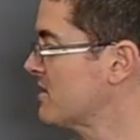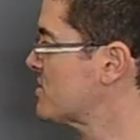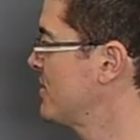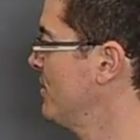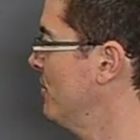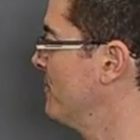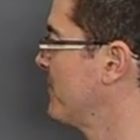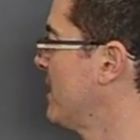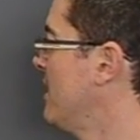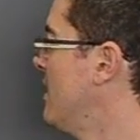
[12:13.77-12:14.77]
plus 2.
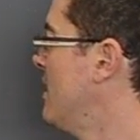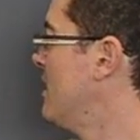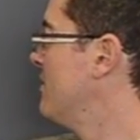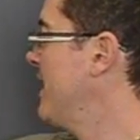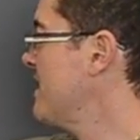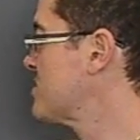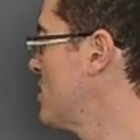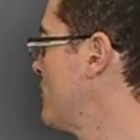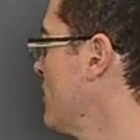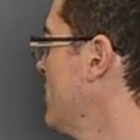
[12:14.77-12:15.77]
That's
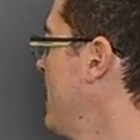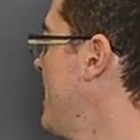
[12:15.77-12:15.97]
over